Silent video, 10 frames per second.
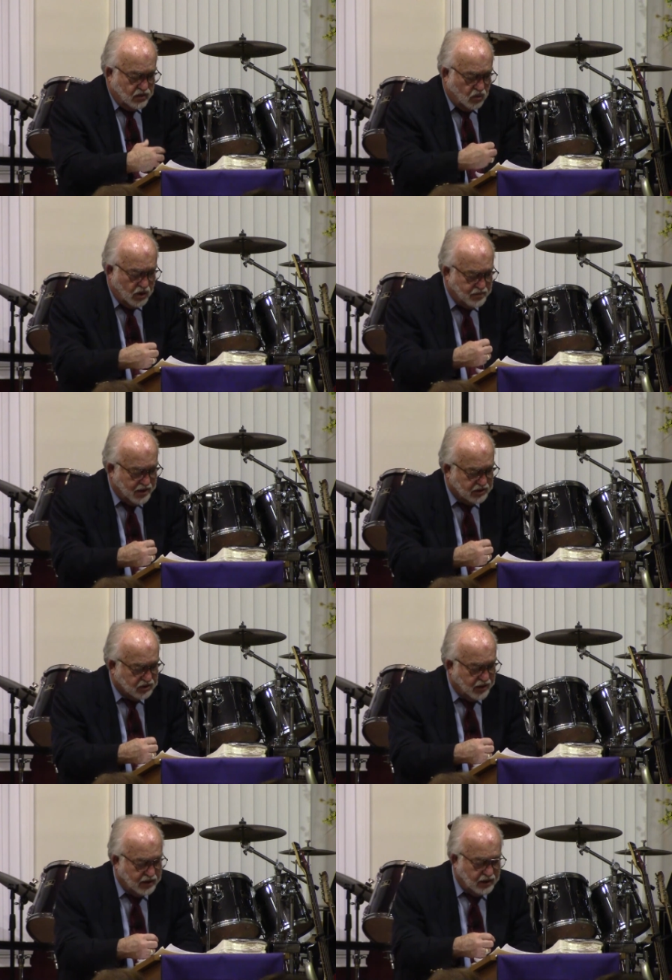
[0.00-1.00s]
The word
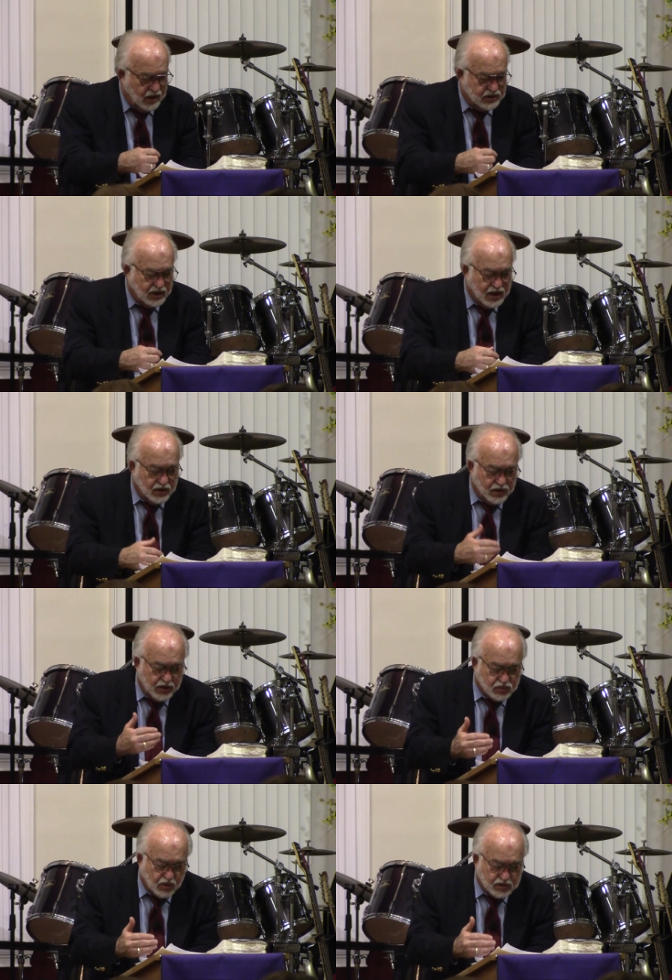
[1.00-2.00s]
ministering is again
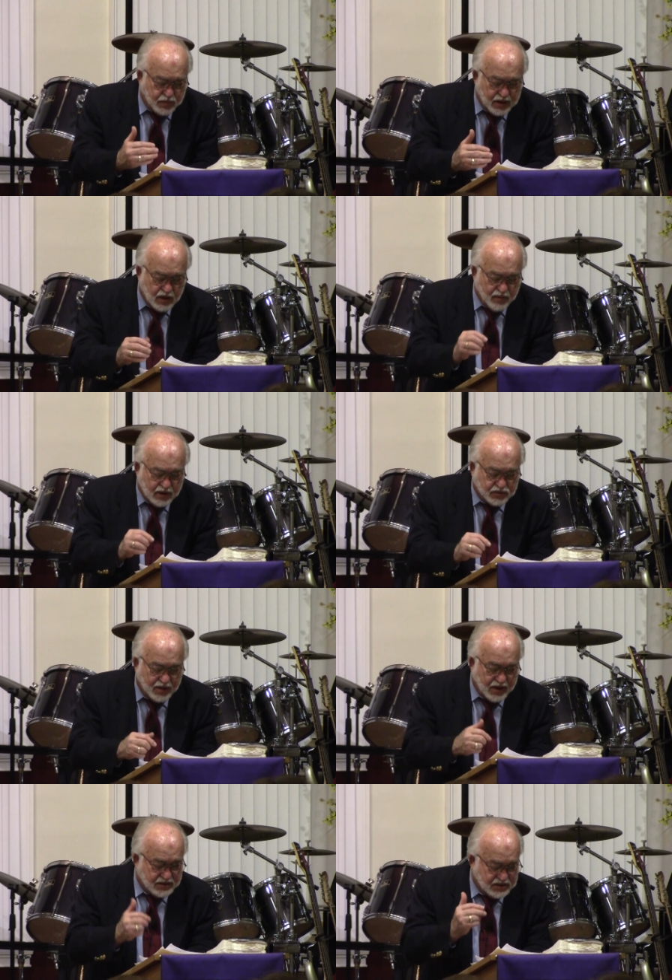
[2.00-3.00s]
another these. We're speaking of ministry
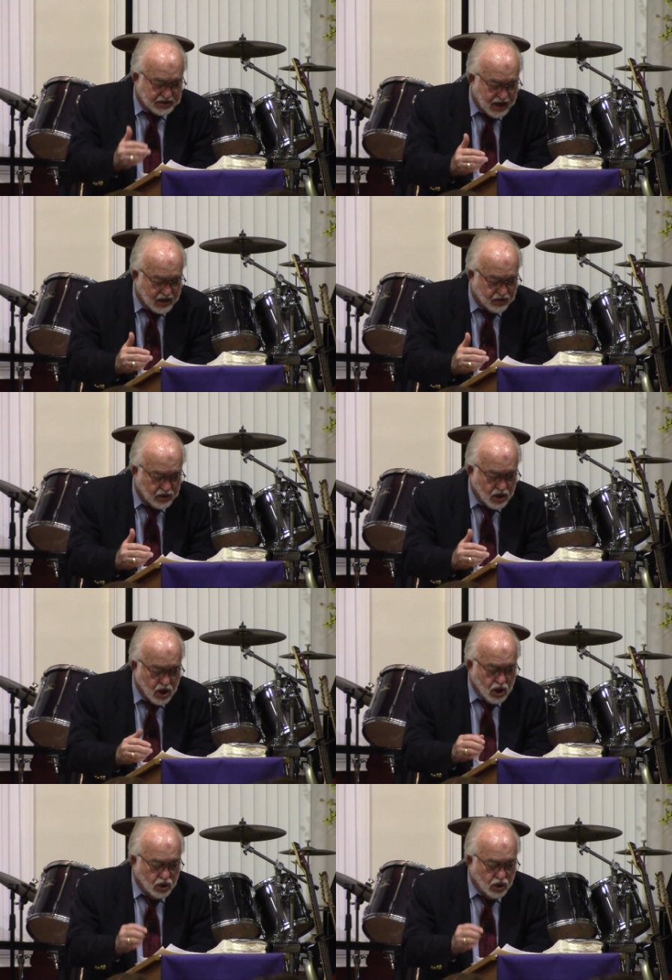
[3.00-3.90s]
that is sacred,